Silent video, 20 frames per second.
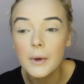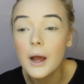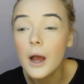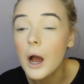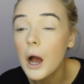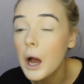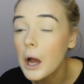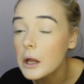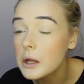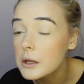
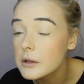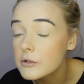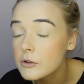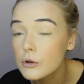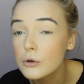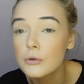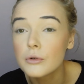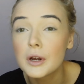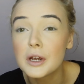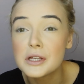And my
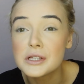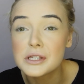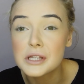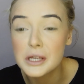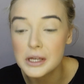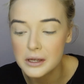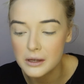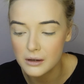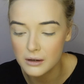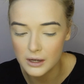eyelids are
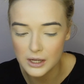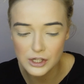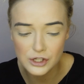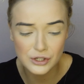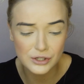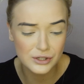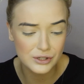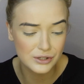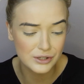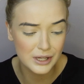
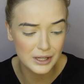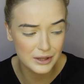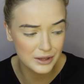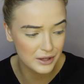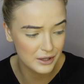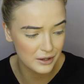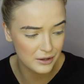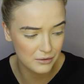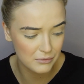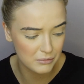creasing. I just
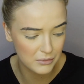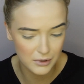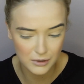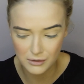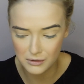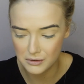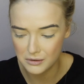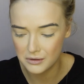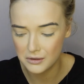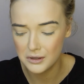set them.